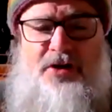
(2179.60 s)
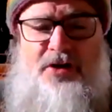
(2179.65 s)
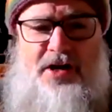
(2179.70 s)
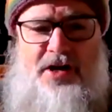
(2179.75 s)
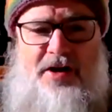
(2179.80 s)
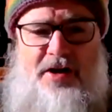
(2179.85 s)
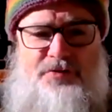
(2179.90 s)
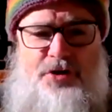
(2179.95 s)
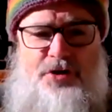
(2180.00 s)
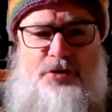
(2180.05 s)
You
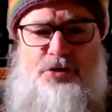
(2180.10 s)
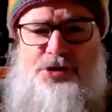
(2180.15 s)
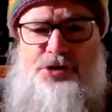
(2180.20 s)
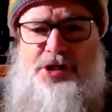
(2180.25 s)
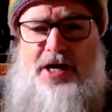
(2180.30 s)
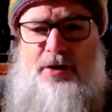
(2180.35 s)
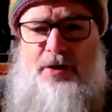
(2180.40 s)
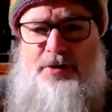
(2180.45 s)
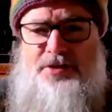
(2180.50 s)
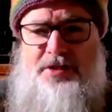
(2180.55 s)
got to have two
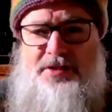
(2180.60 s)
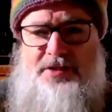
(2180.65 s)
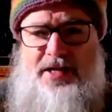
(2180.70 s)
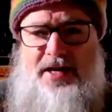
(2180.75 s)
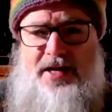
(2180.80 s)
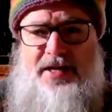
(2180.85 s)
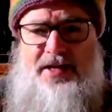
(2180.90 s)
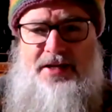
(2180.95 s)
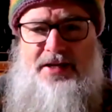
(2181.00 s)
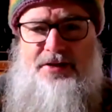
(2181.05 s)
showers a
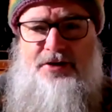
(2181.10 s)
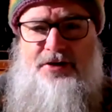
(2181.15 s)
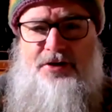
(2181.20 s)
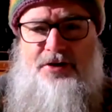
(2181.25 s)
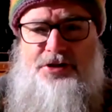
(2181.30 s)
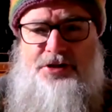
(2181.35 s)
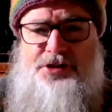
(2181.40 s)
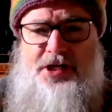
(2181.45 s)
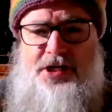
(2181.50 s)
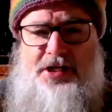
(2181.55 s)
day here.
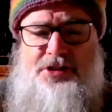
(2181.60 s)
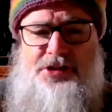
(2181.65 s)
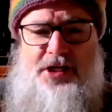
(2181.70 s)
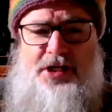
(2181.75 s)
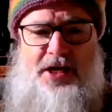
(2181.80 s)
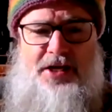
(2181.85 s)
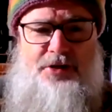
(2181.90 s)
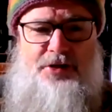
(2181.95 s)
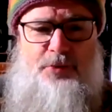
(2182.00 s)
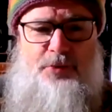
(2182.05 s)
You got to
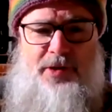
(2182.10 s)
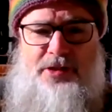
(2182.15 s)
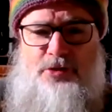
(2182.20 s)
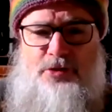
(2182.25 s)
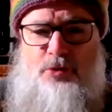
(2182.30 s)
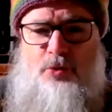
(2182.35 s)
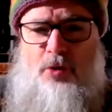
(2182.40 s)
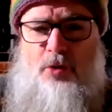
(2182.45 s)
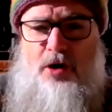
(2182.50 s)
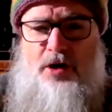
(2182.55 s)
change your
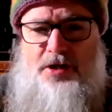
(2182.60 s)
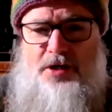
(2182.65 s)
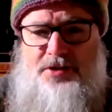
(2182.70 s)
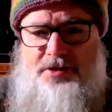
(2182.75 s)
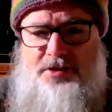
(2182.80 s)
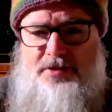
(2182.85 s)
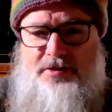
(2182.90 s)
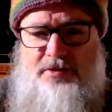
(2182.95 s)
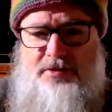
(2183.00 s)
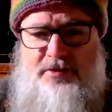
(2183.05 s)
underwear
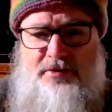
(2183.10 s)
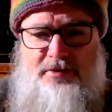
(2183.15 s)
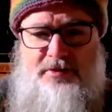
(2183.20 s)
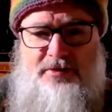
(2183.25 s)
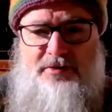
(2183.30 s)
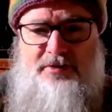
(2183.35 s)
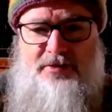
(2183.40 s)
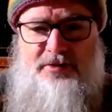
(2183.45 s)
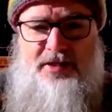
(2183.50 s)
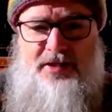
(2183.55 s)
twice.
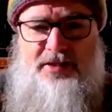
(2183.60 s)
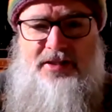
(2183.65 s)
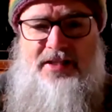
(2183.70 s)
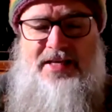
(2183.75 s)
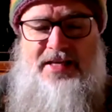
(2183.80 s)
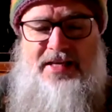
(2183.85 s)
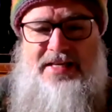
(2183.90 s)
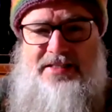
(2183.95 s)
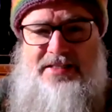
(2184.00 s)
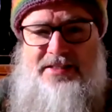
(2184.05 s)

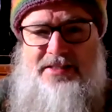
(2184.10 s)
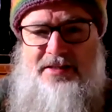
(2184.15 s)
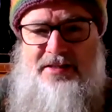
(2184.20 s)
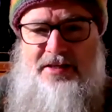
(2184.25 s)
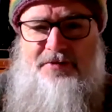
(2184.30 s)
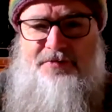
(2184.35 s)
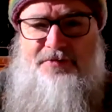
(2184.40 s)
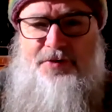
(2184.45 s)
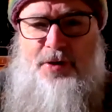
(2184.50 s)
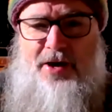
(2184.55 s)
At least
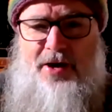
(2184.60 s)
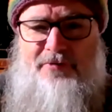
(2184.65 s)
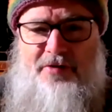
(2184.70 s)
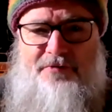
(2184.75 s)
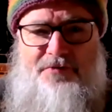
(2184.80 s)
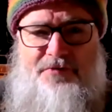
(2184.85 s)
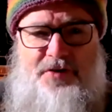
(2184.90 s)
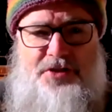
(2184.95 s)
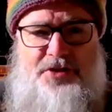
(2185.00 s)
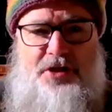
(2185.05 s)
if you have
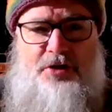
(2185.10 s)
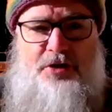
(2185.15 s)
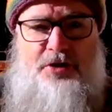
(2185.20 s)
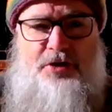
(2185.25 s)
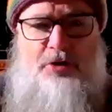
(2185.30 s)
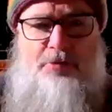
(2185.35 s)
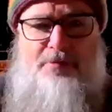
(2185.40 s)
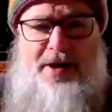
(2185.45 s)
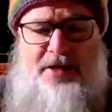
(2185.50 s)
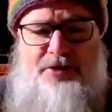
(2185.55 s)
a
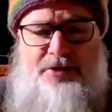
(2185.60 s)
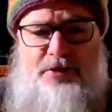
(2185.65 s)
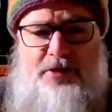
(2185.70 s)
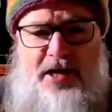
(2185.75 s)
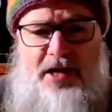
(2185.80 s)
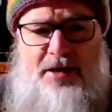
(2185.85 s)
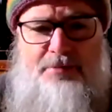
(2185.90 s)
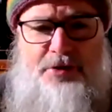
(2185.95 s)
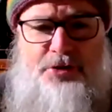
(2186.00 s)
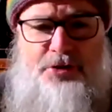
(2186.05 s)
physical manual
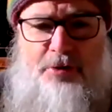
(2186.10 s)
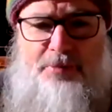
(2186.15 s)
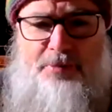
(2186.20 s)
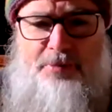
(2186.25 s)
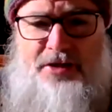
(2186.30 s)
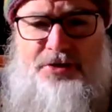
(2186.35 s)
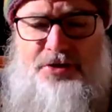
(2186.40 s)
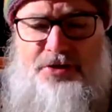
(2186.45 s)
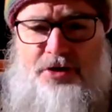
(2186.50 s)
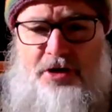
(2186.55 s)
labor
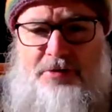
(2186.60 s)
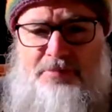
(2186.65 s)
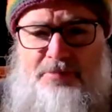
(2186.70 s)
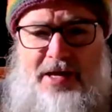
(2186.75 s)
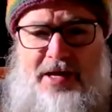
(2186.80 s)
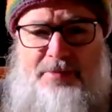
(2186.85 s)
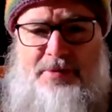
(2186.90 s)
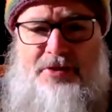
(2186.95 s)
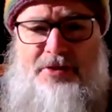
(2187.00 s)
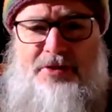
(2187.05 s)
job
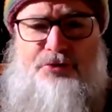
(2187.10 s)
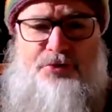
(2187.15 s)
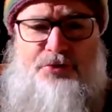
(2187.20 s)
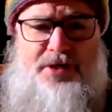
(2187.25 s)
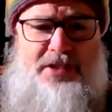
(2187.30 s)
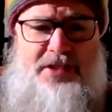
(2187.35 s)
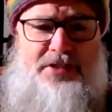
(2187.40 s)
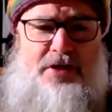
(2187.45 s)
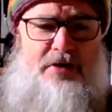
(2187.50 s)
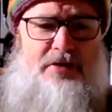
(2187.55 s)
outside, maybe
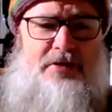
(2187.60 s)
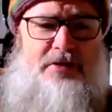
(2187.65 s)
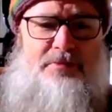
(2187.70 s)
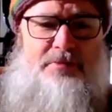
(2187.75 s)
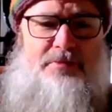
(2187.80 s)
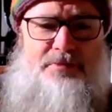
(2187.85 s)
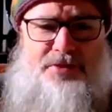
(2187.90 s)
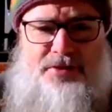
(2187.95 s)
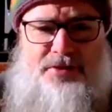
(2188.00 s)
three times.